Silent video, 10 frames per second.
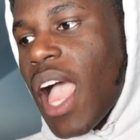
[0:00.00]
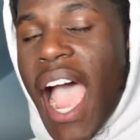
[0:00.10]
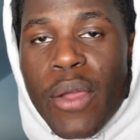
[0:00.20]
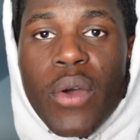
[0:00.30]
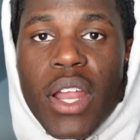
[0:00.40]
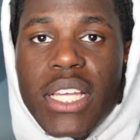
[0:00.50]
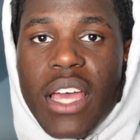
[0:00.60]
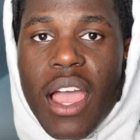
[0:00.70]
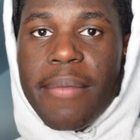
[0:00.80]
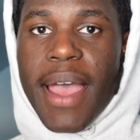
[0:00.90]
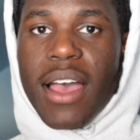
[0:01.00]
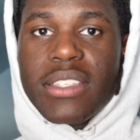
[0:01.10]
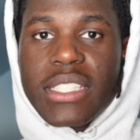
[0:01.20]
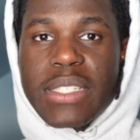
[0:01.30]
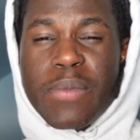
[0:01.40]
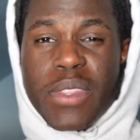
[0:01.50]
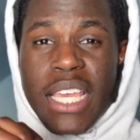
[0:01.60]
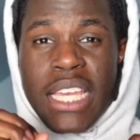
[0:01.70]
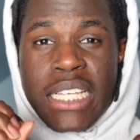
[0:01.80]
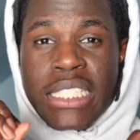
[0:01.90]
I want to talk about some
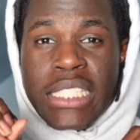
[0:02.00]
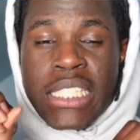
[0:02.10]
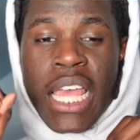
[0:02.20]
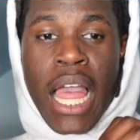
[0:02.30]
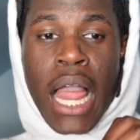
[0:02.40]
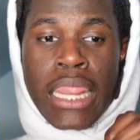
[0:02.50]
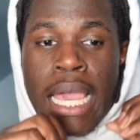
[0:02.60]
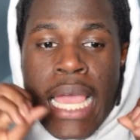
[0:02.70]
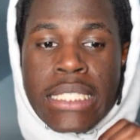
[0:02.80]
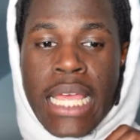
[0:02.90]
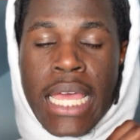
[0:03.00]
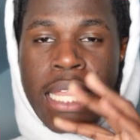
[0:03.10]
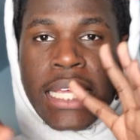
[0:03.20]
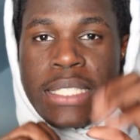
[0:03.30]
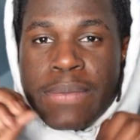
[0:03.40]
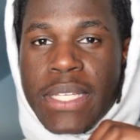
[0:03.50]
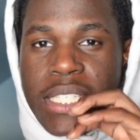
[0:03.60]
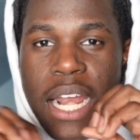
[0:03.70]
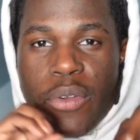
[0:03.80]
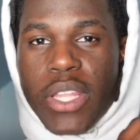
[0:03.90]
things, like I said, like some
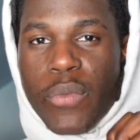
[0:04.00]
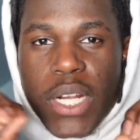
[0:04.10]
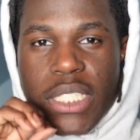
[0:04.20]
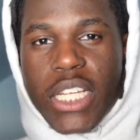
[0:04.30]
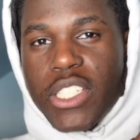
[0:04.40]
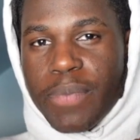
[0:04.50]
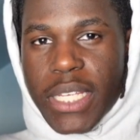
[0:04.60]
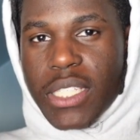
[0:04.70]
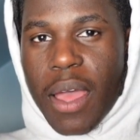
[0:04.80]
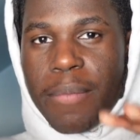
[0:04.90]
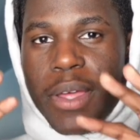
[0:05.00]
things that I really want to touch base on.